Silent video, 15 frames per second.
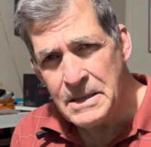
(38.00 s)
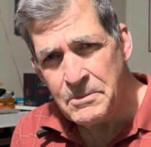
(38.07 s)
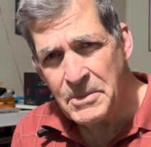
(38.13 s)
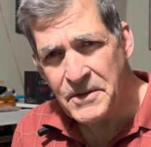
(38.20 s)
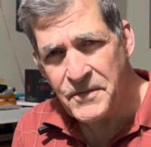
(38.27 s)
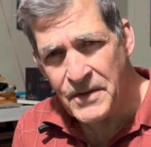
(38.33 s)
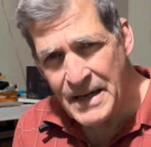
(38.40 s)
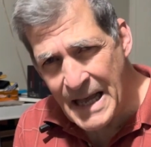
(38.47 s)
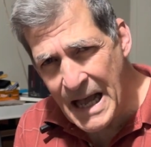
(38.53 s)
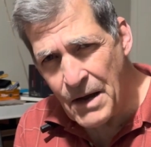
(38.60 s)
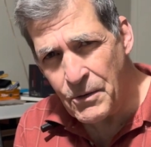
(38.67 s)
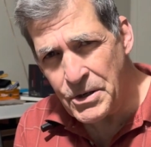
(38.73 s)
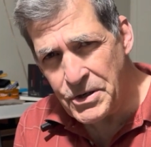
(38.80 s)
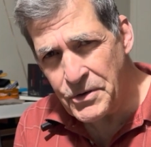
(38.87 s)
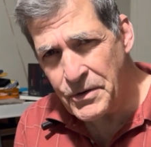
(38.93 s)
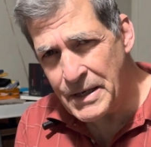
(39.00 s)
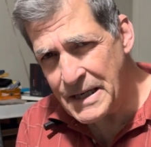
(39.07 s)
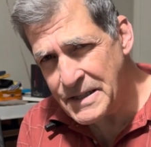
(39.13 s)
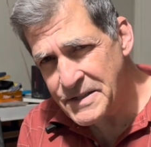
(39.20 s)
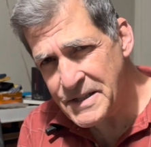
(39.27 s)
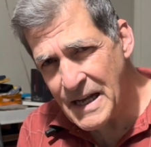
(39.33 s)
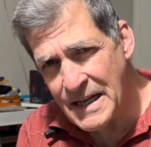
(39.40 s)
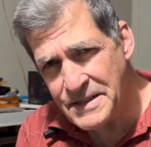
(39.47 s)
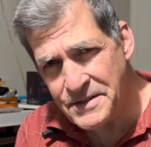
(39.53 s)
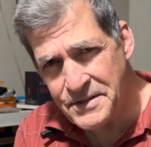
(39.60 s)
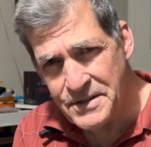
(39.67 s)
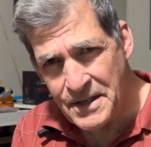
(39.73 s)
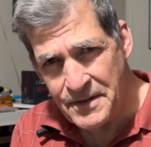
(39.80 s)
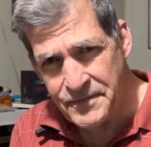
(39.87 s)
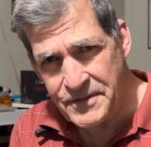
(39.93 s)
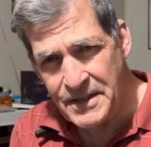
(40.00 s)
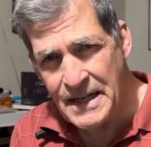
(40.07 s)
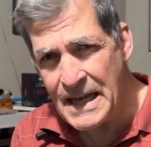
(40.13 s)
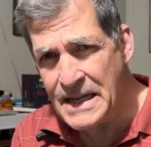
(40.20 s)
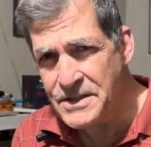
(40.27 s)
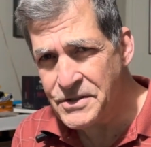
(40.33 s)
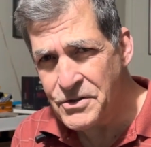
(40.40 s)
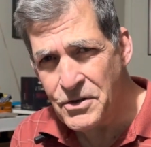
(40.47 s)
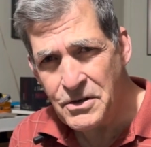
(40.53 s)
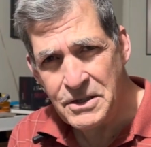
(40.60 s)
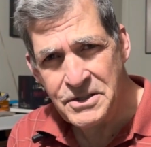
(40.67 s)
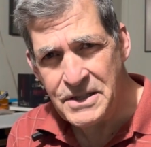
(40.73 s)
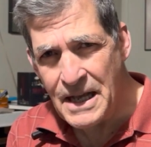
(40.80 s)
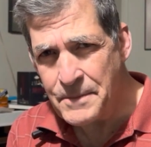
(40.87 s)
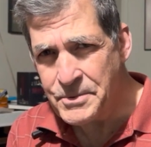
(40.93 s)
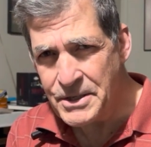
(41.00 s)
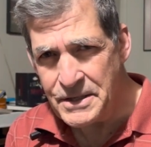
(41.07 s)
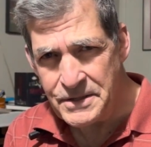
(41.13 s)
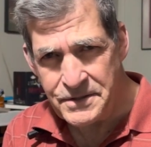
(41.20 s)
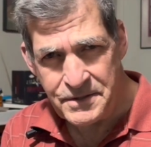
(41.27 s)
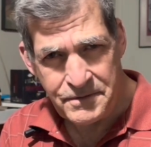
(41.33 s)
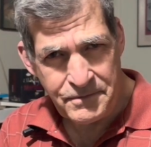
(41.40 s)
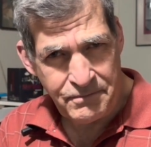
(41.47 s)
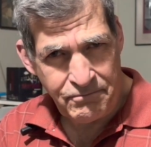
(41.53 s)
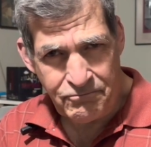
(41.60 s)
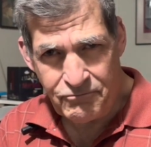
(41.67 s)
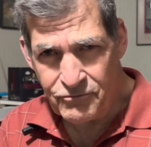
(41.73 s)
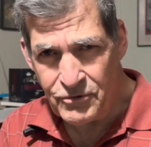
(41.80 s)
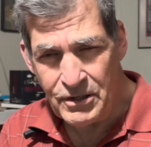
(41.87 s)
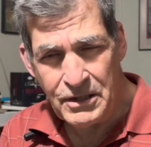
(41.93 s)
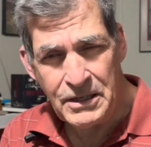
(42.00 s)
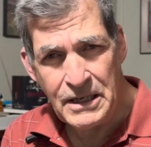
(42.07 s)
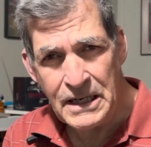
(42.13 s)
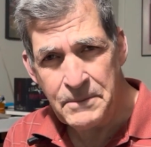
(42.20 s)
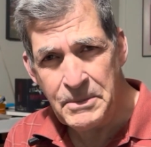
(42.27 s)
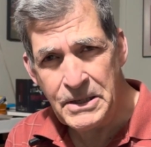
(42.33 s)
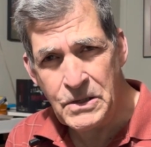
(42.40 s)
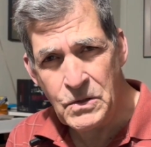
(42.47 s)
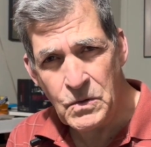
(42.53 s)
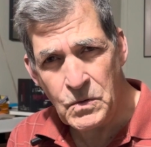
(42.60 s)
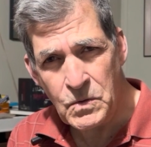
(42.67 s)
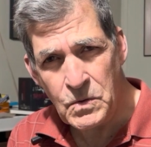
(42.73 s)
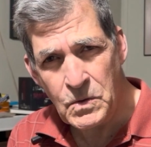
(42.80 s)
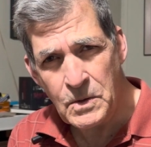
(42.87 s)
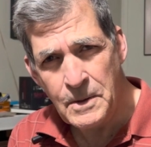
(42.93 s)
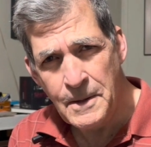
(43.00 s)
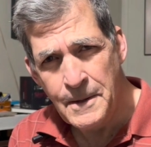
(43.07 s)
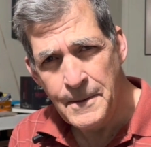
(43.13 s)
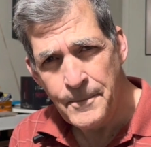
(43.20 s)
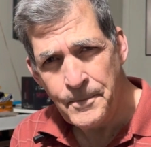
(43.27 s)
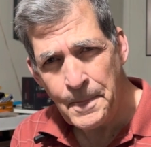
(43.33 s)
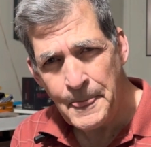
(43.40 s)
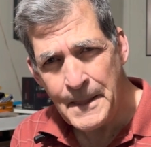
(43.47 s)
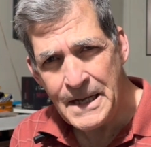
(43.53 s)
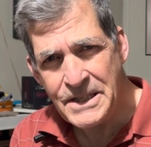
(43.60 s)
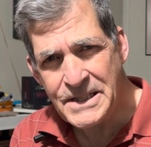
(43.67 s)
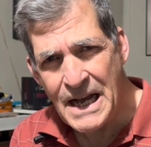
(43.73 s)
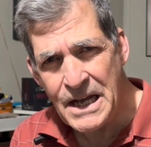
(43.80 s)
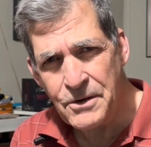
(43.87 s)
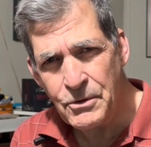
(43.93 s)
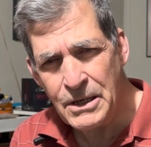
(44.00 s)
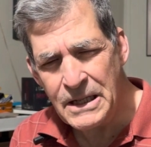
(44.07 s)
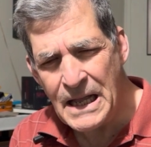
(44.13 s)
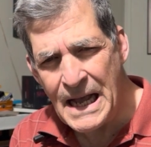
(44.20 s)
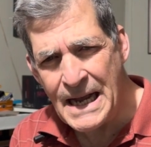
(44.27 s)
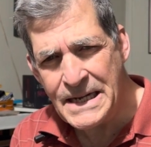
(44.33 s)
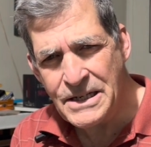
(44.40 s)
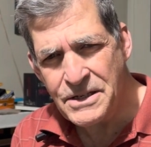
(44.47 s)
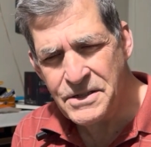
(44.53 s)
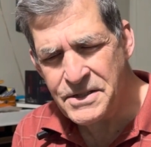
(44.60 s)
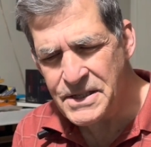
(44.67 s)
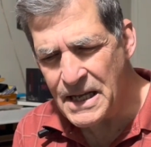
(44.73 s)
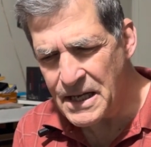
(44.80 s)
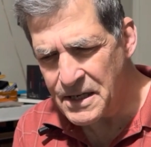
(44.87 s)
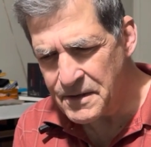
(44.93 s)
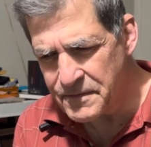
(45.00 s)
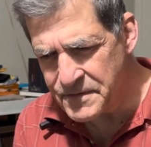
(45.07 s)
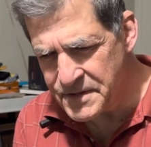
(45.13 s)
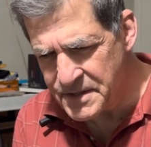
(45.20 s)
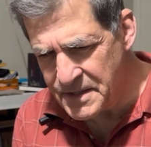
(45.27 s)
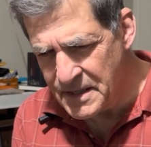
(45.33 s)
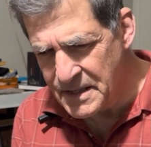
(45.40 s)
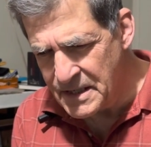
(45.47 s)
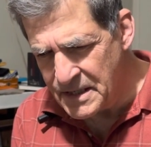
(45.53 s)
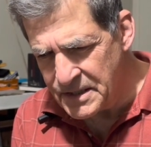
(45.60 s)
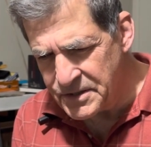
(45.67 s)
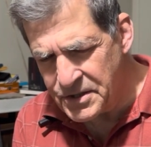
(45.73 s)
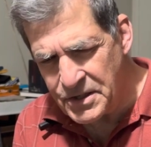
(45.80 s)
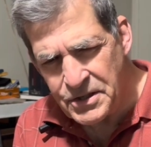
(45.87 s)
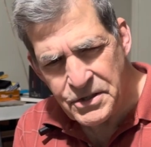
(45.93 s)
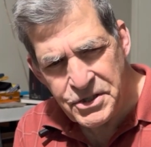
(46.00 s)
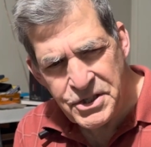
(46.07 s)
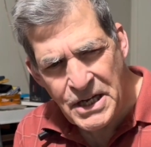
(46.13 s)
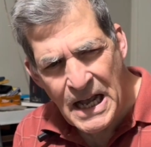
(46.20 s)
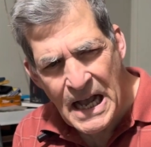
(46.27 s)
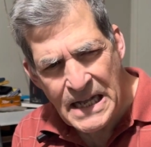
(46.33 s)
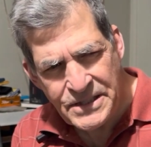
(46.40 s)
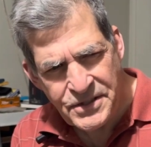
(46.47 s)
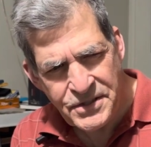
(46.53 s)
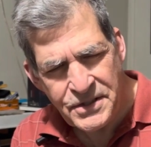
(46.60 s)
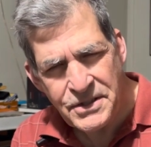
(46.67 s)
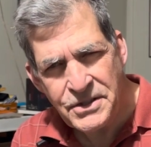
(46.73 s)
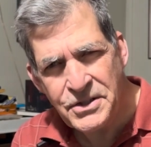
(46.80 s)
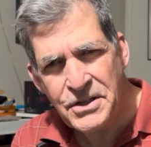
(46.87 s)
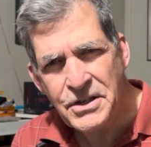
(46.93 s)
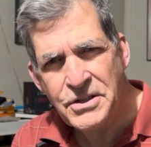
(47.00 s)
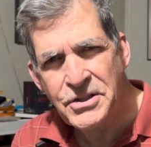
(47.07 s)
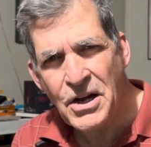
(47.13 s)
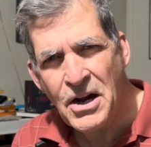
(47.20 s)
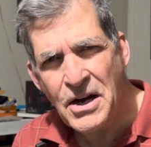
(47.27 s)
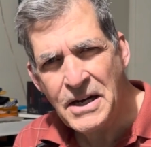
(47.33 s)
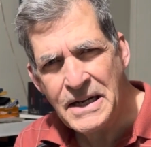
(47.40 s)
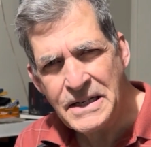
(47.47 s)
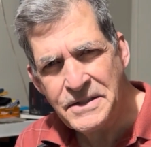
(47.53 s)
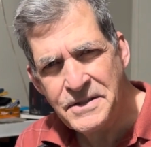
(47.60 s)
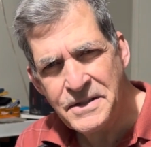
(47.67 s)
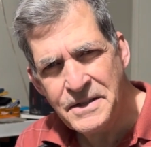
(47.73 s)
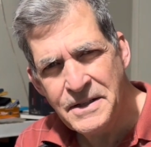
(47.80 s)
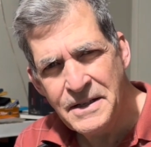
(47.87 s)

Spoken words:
But for now, we're doing inside stuff. Today's no exception. It's really going to be cool. It's how to align yourselves to your shots, to your targets.